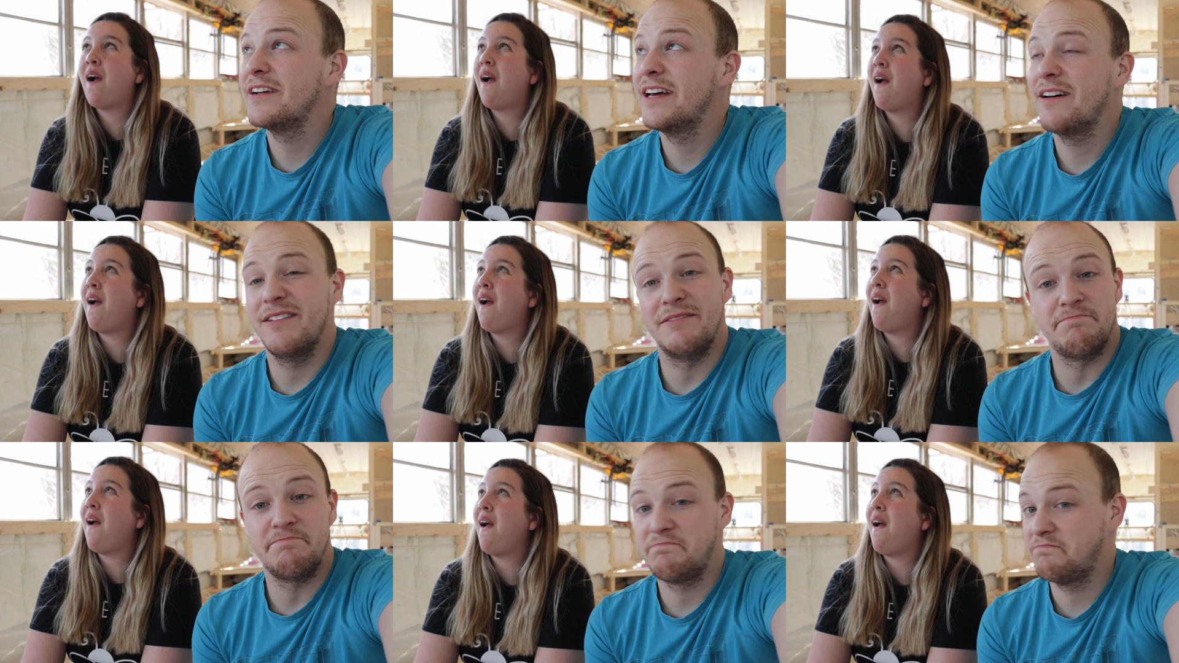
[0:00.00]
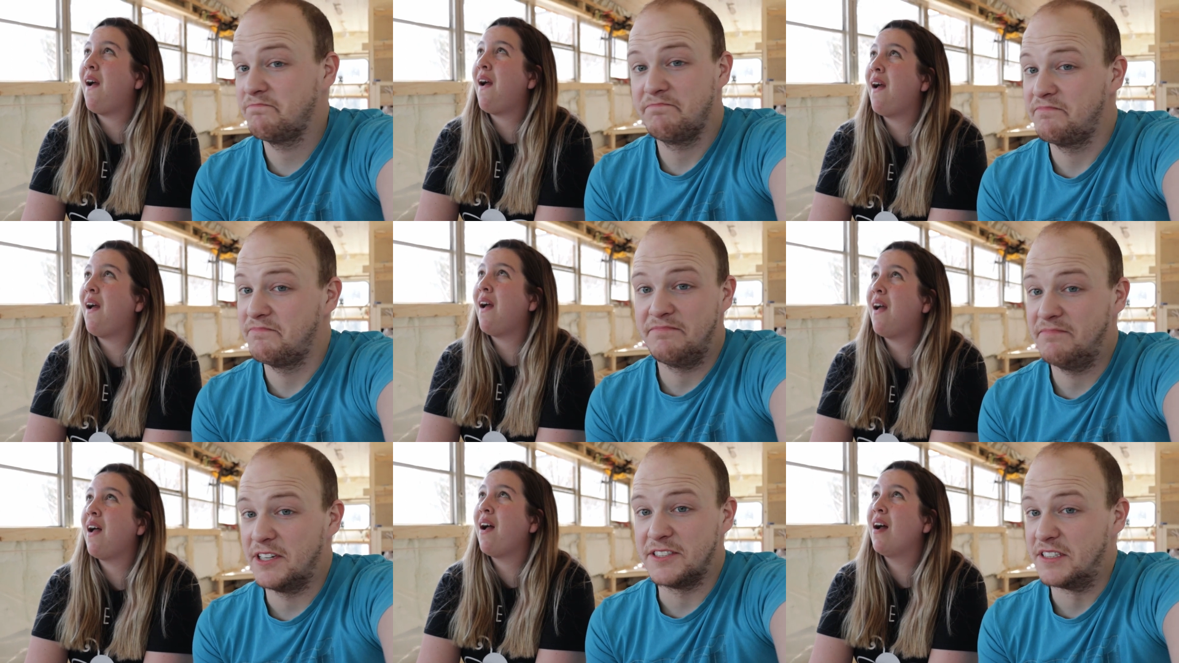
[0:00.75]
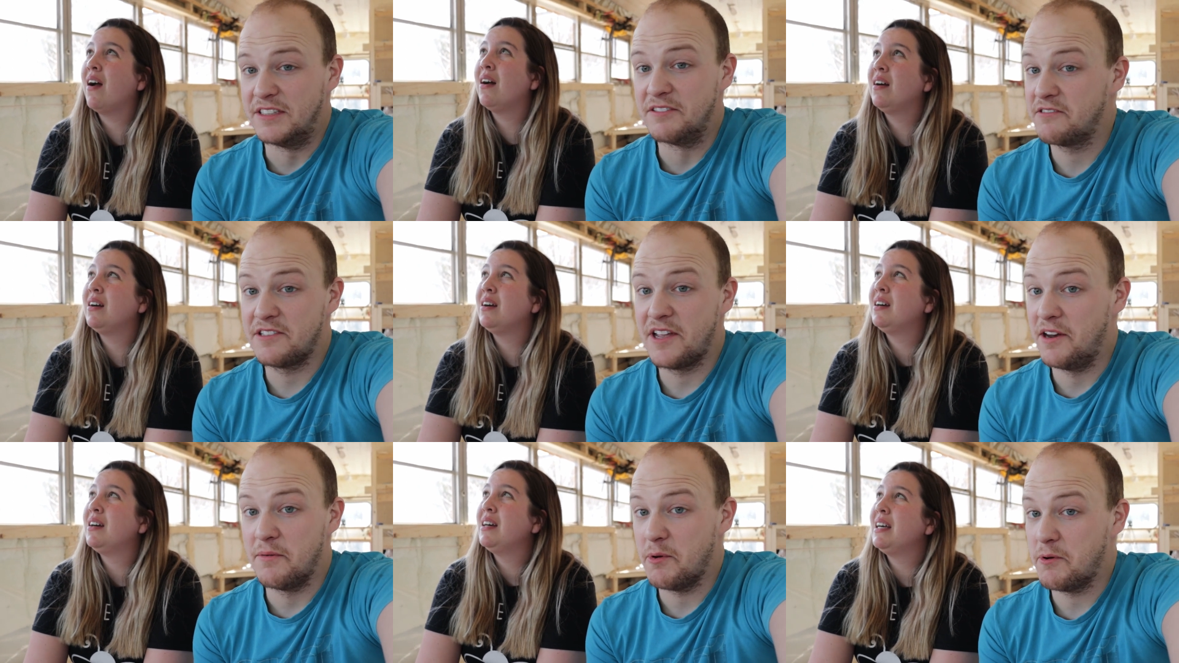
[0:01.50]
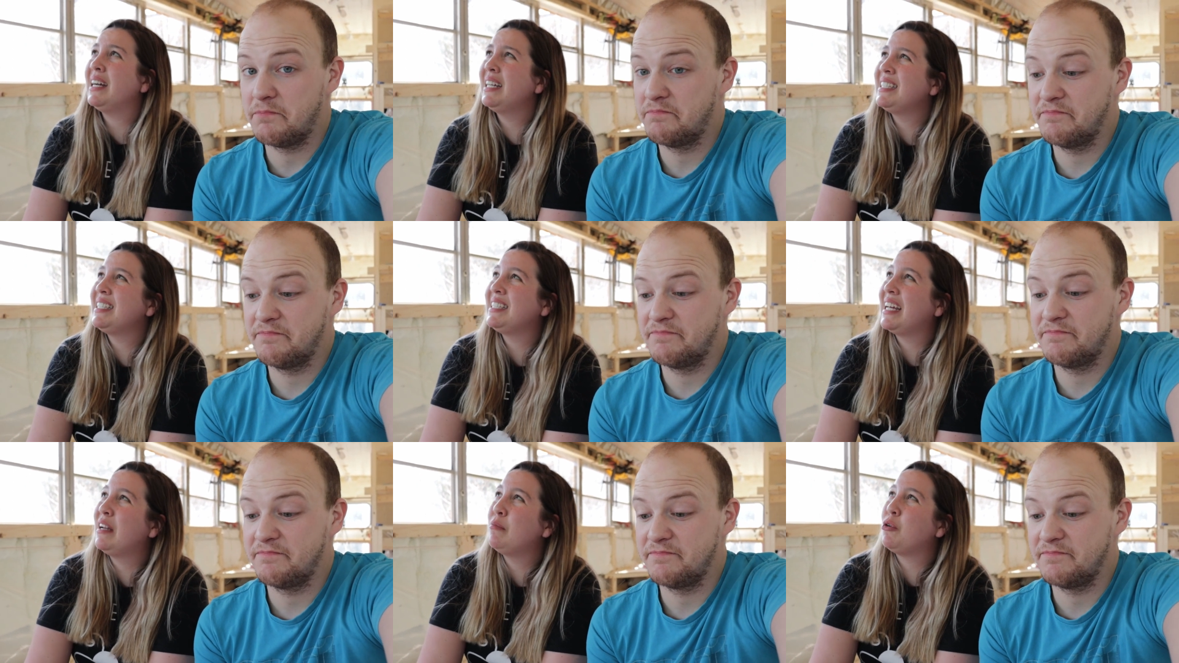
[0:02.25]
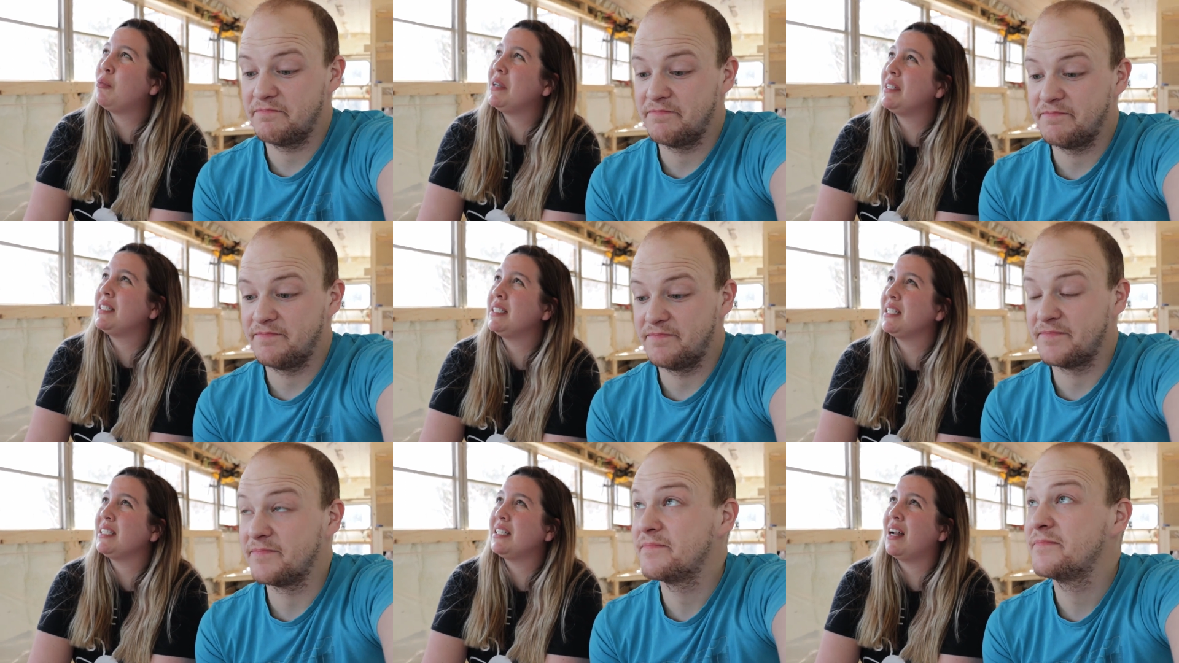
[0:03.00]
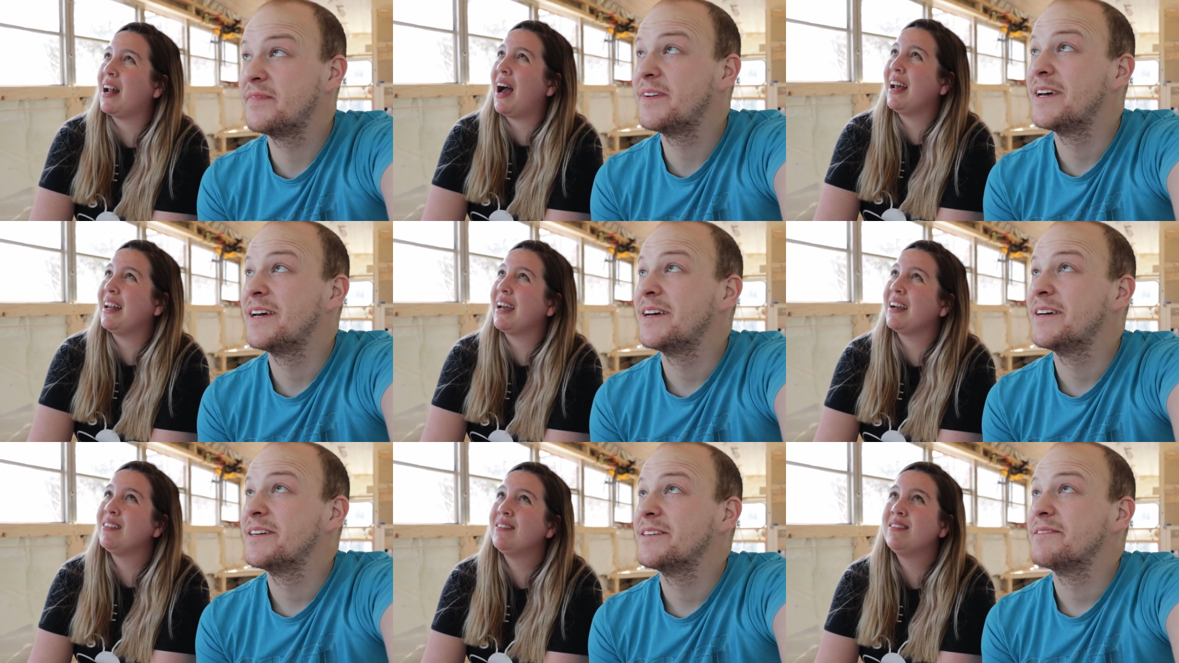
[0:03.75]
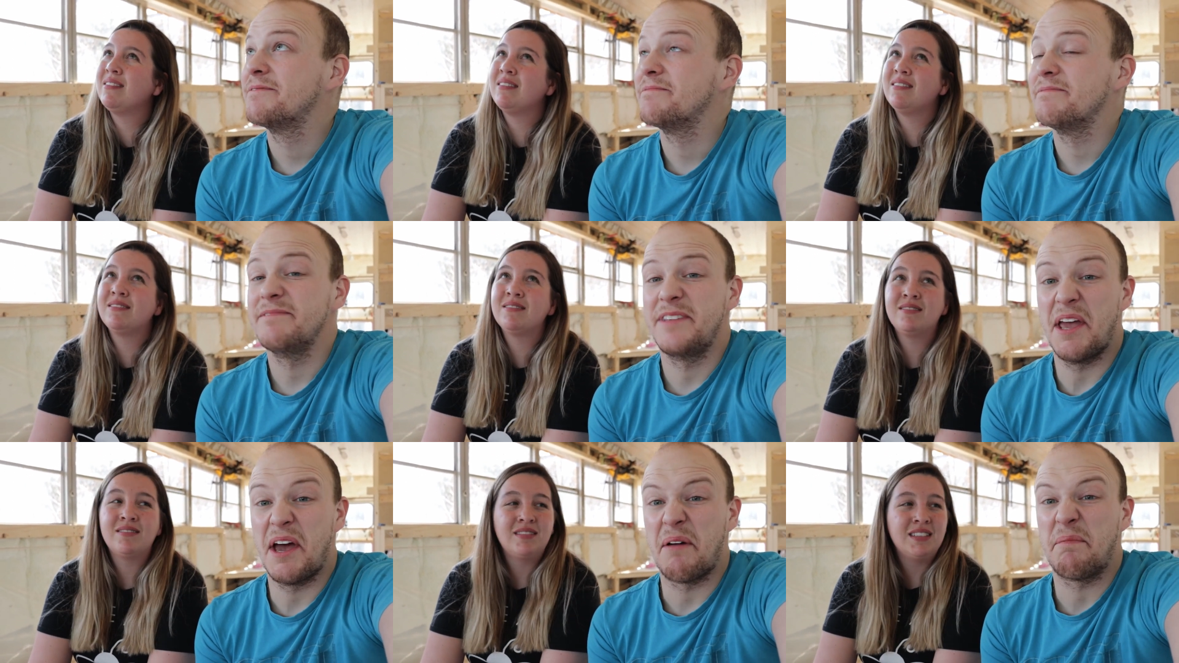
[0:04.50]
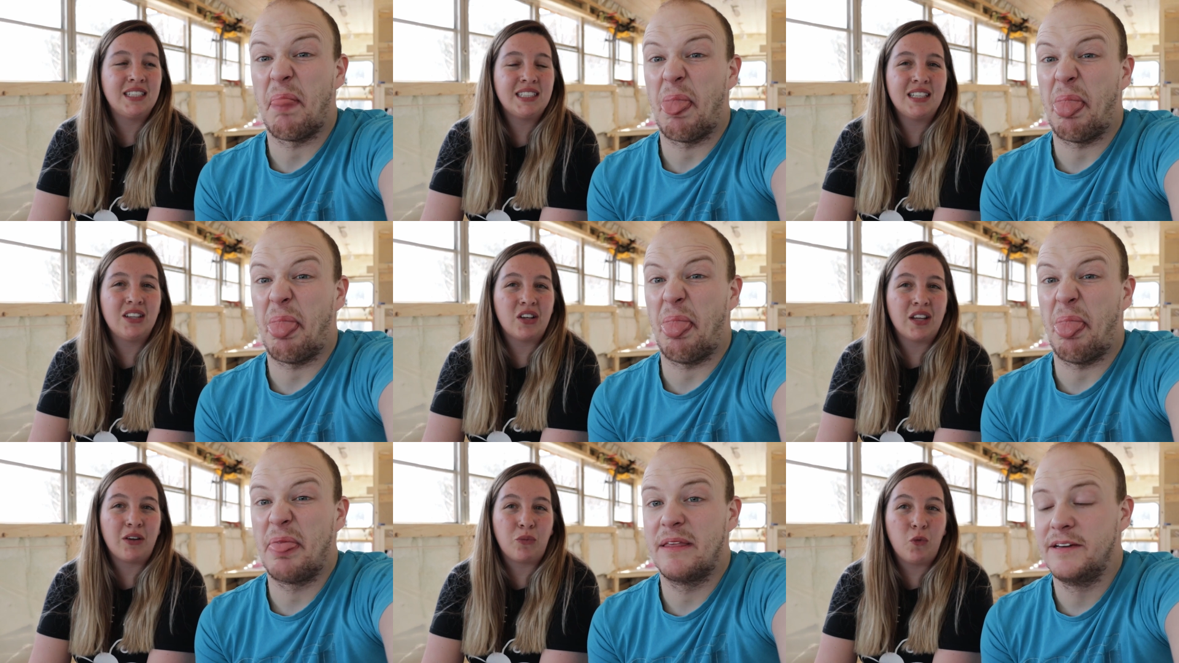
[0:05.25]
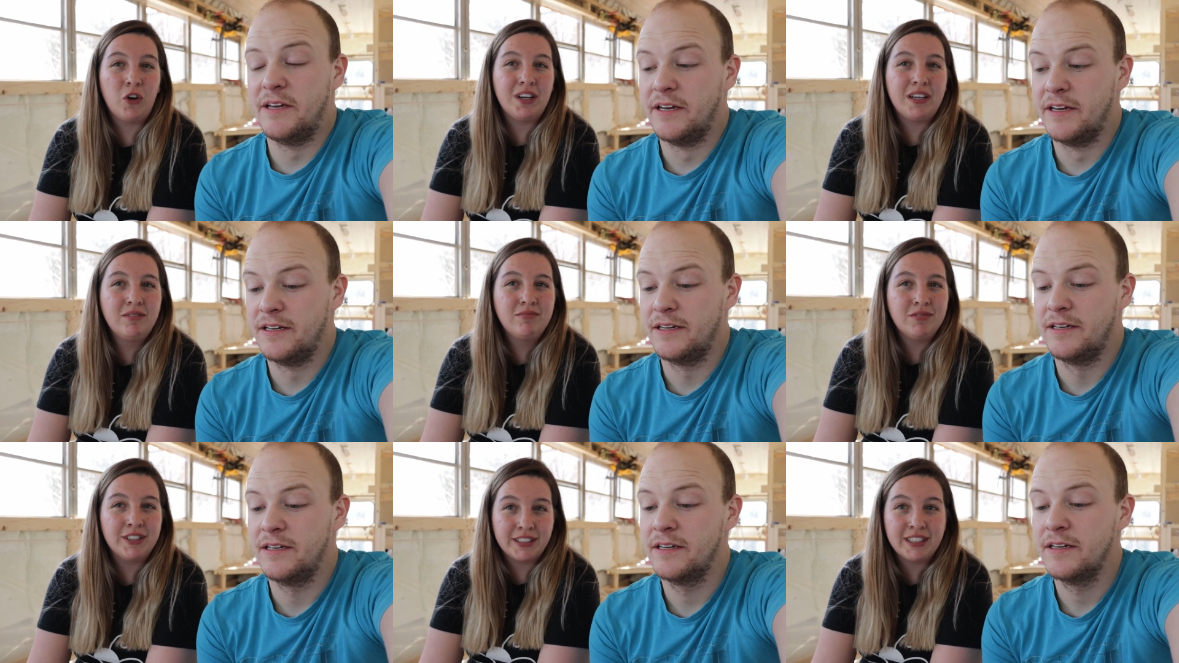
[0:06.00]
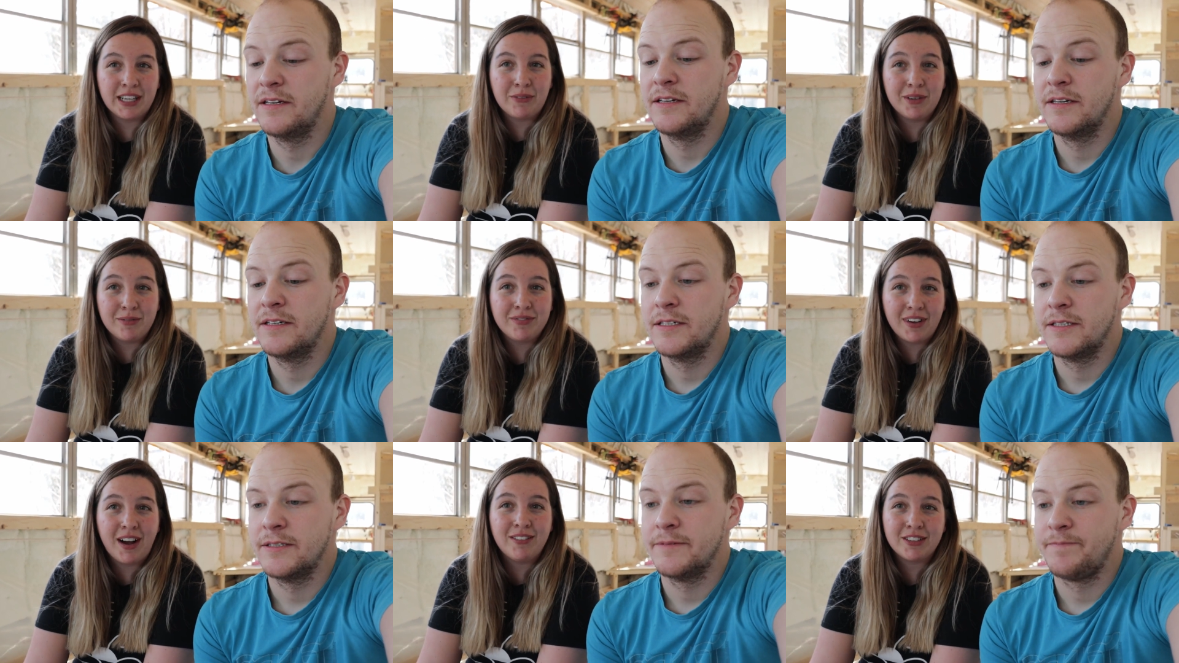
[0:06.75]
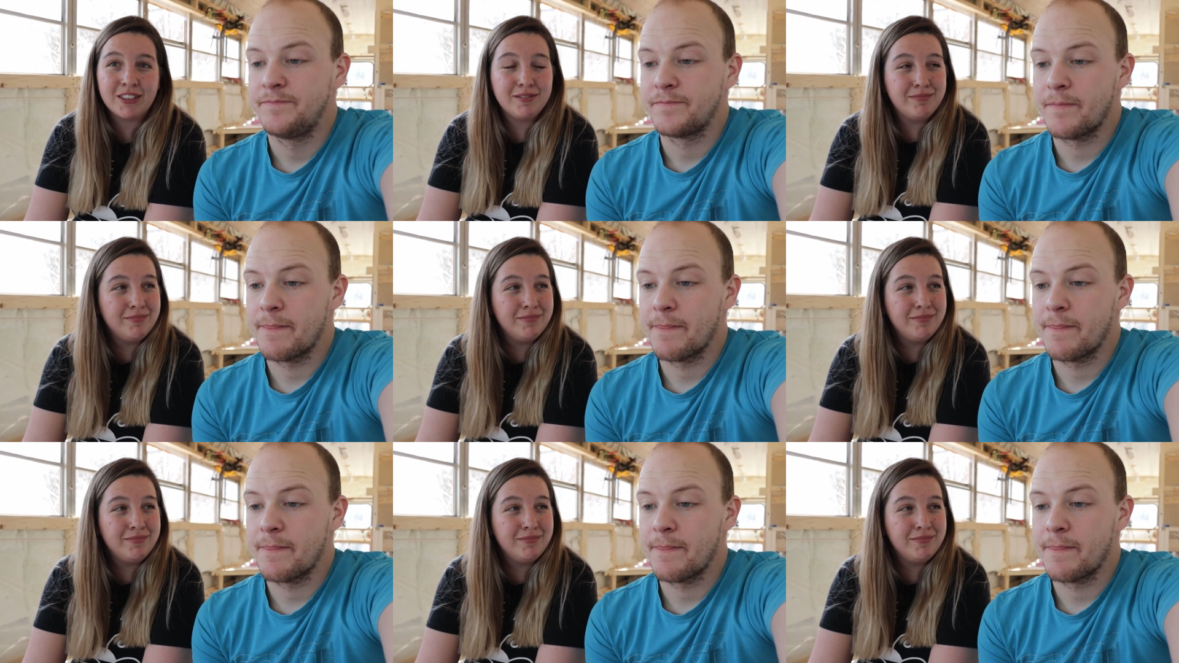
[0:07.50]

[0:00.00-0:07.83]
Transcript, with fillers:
Speaker 1: right now, it doesn't look stainable.
Speaker 2: It's stainable, but it's just it's not hiding. Yeah. It doesn't look like wood. It looks like we covered